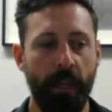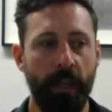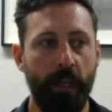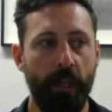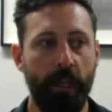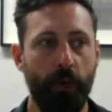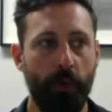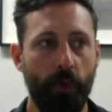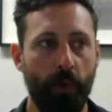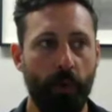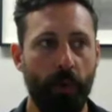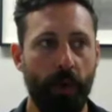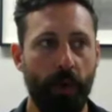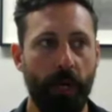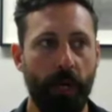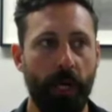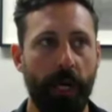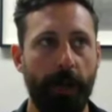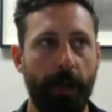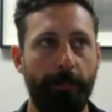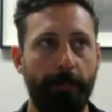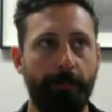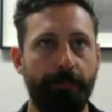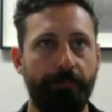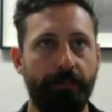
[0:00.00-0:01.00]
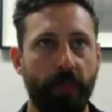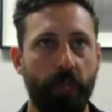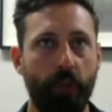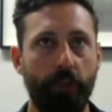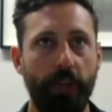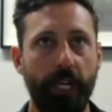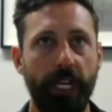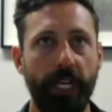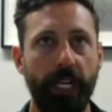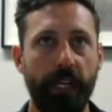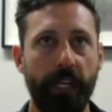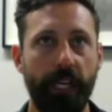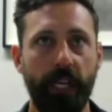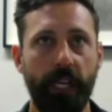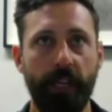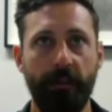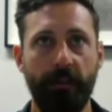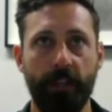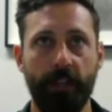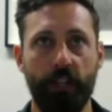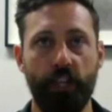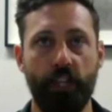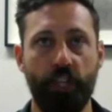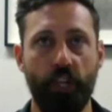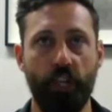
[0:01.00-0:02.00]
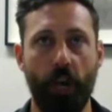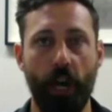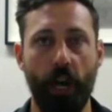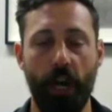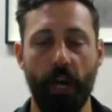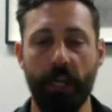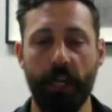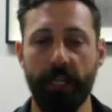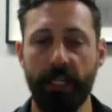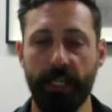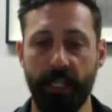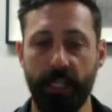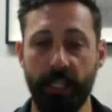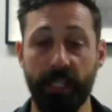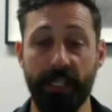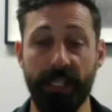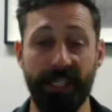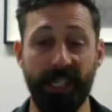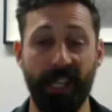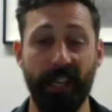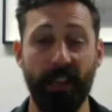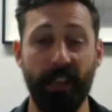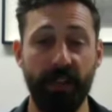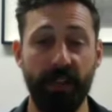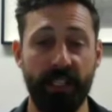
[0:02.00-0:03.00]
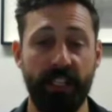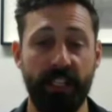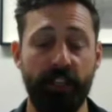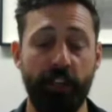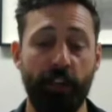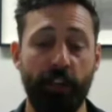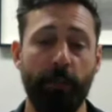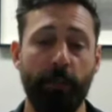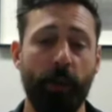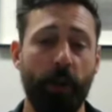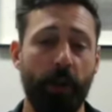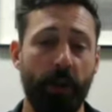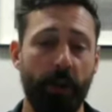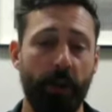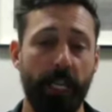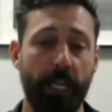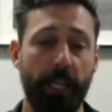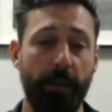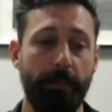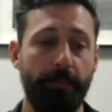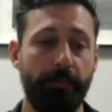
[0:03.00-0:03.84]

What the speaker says: you're creating kind of a shock to the cells in your body.